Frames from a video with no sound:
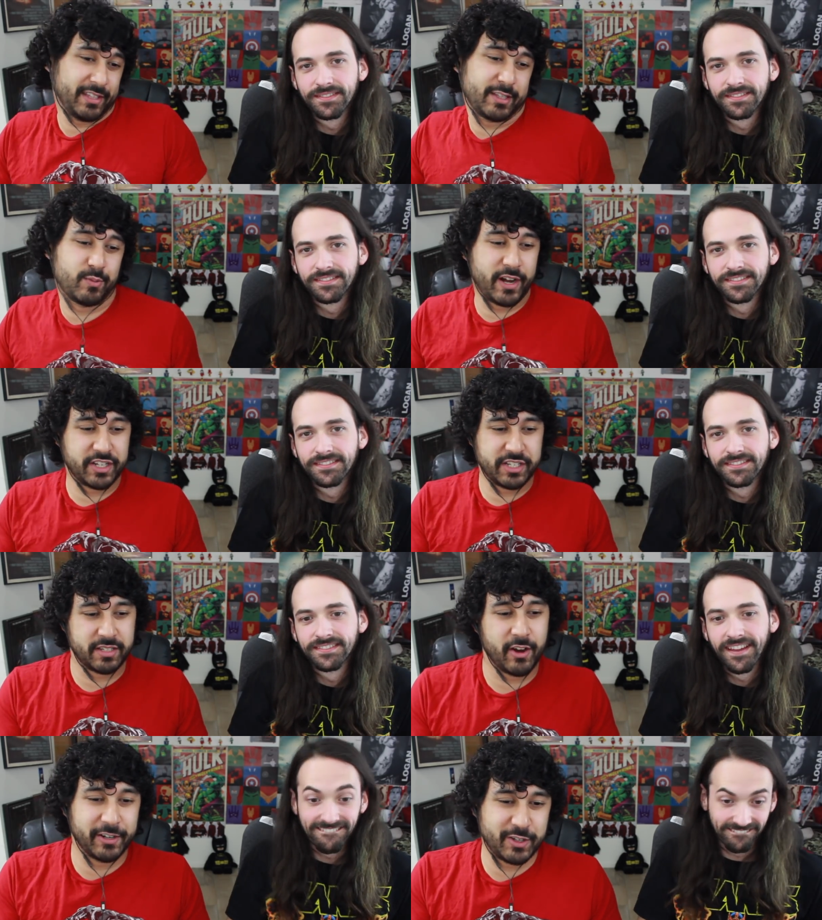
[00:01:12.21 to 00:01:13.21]
Speaker 1: Let's watch this
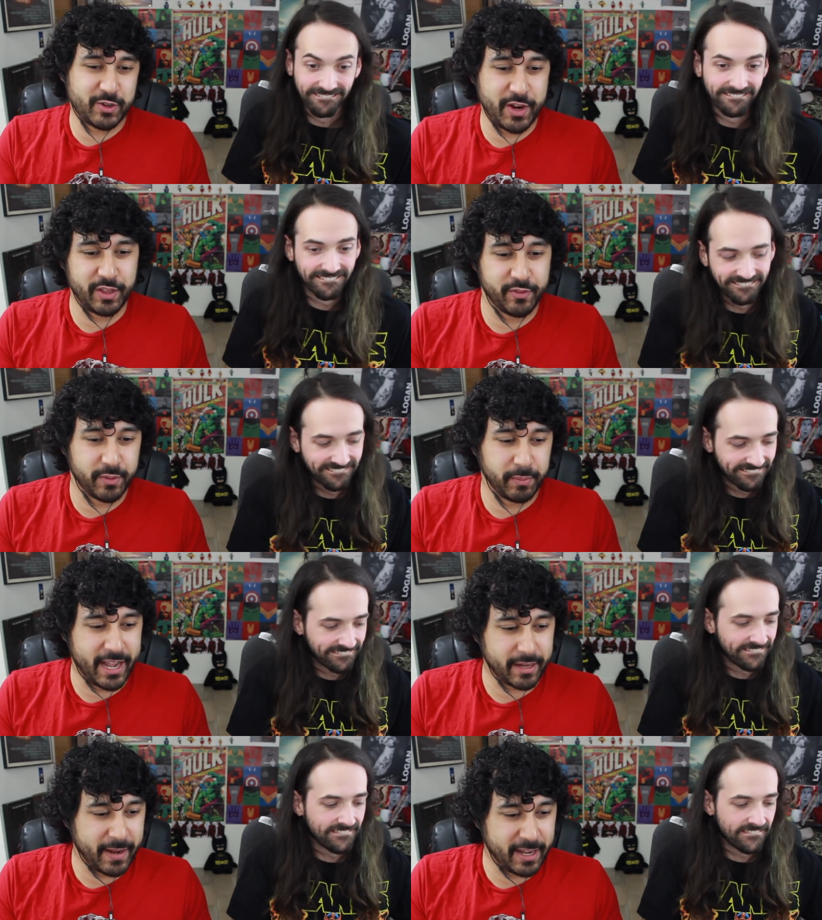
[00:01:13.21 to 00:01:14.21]
honest trailer for
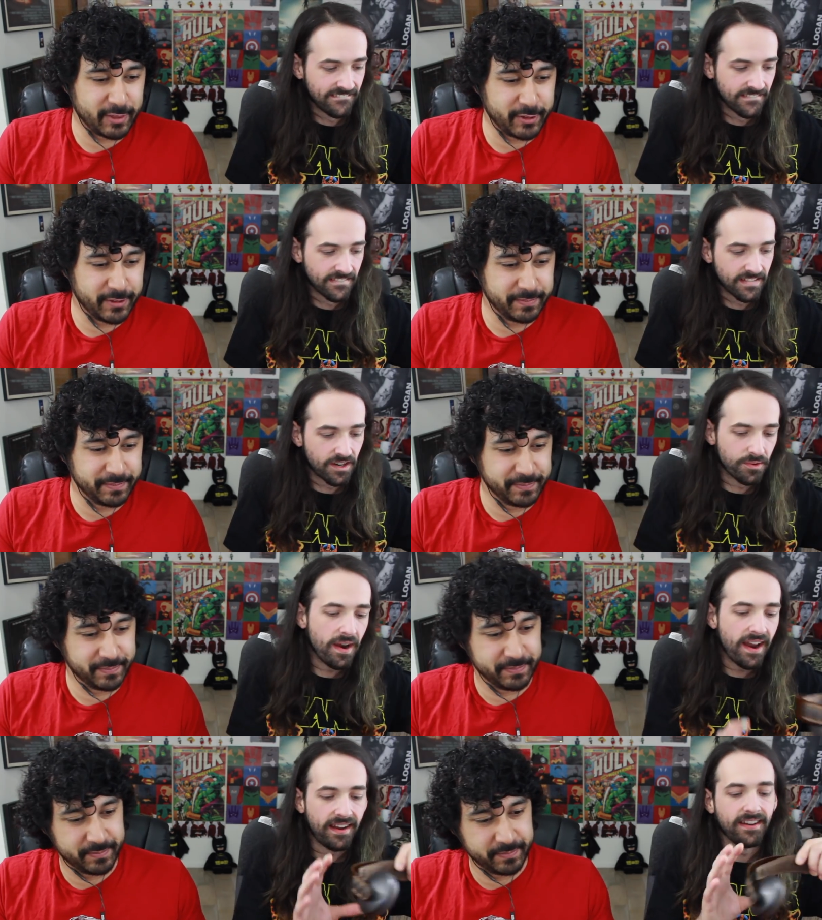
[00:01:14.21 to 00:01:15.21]
Black Panther.
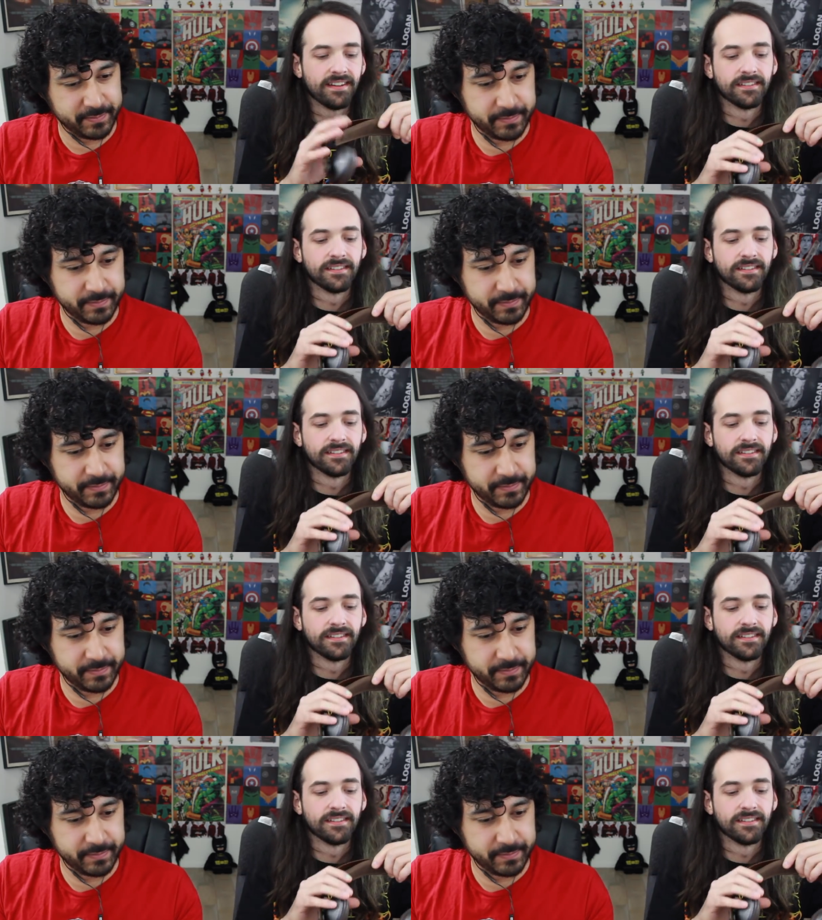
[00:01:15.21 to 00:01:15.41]
Speaker 2: Hooray!